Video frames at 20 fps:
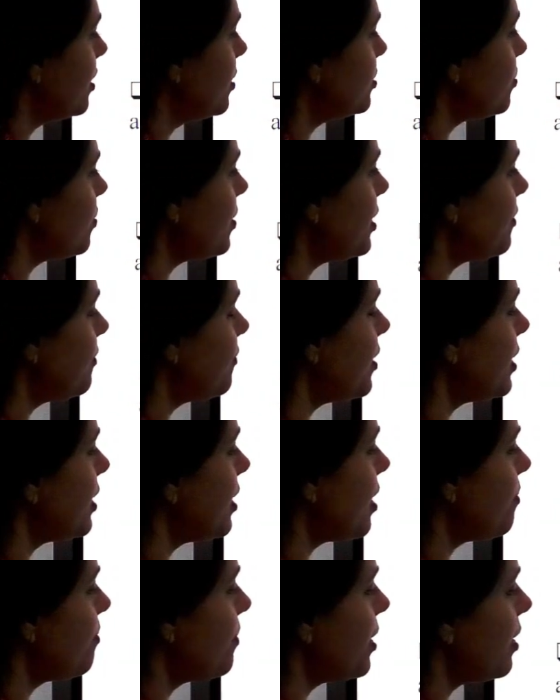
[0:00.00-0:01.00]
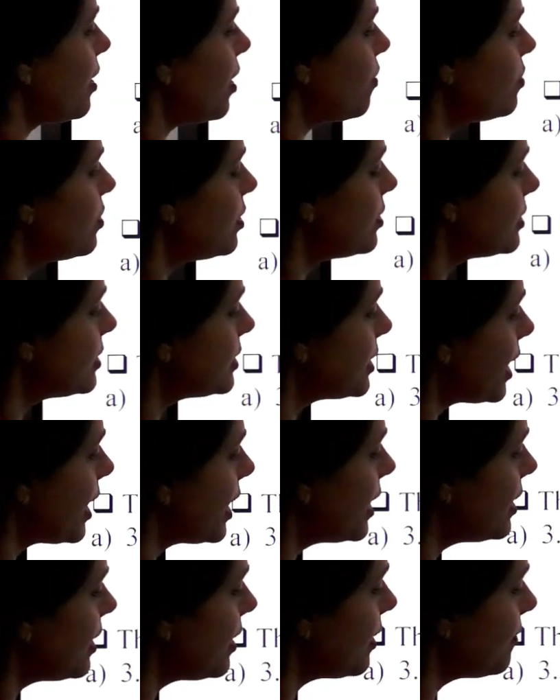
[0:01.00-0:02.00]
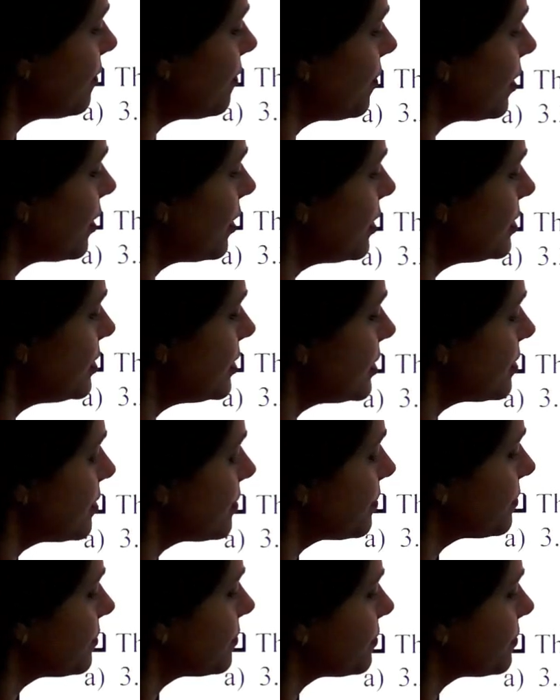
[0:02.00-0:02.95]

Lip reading: So it will come around sine inverse